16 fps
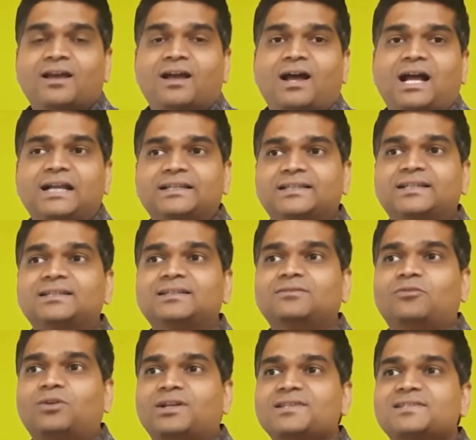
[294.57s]
And then
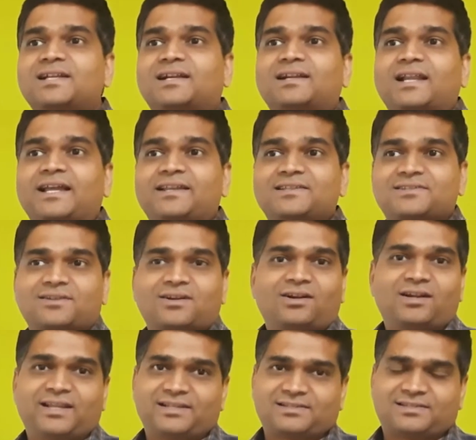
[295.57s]
what is that line is
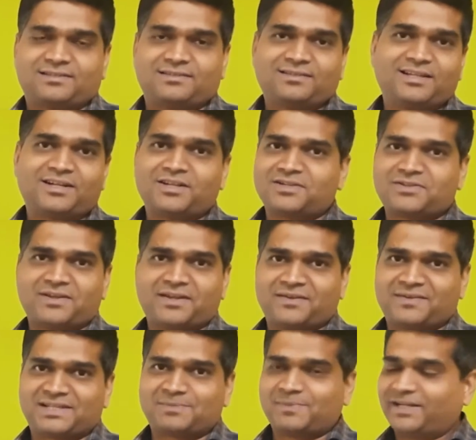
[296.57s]
called as, that also I have
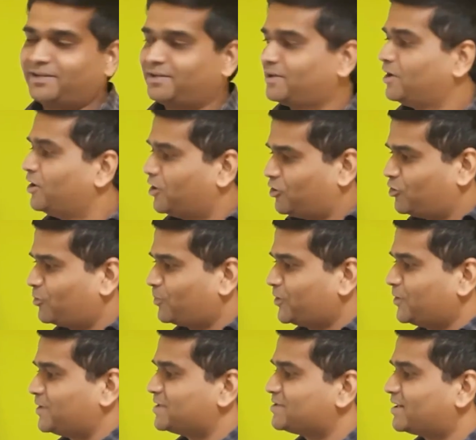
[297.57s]
explained. Hope
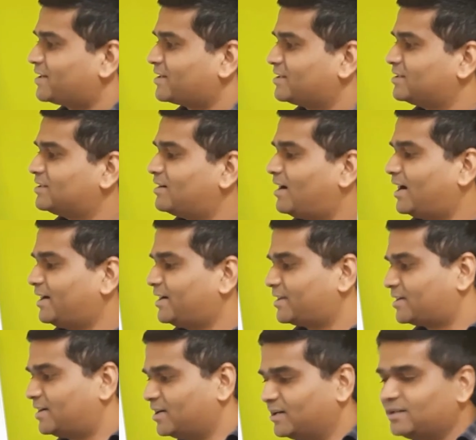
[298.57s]
you enjoyed G
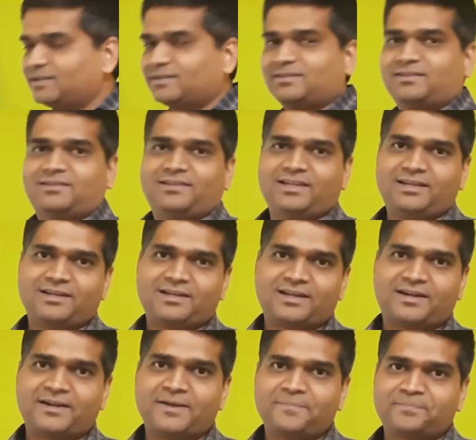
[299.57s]
and Gha in
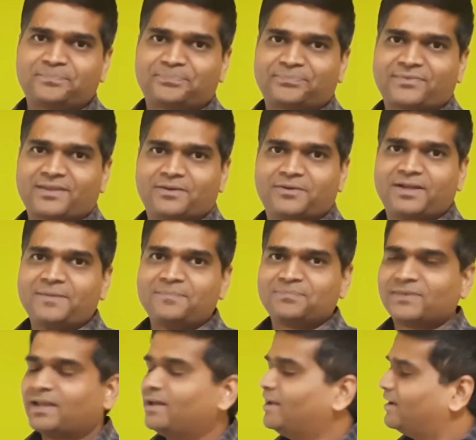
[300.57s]
Kannada. Okay,
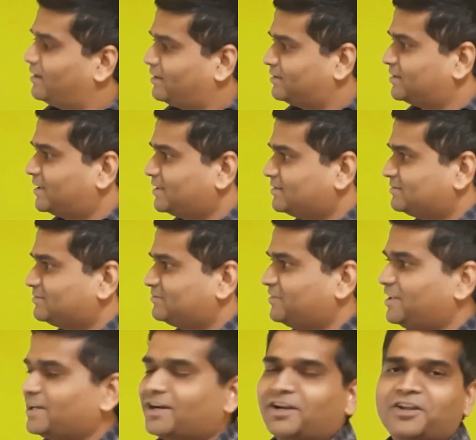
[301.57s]
then
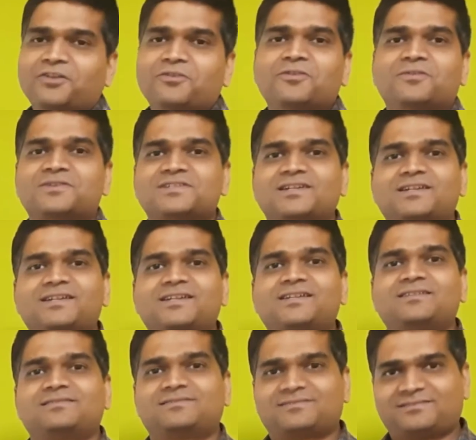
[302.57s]
we'll continue our journey
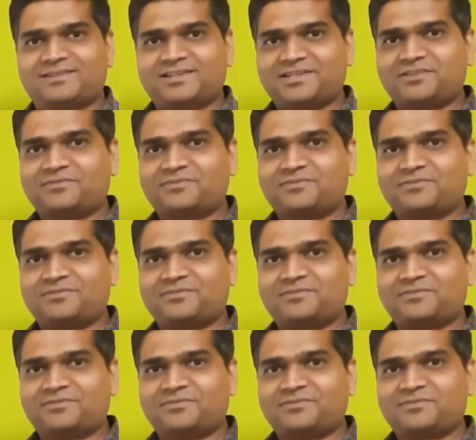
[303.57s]
in next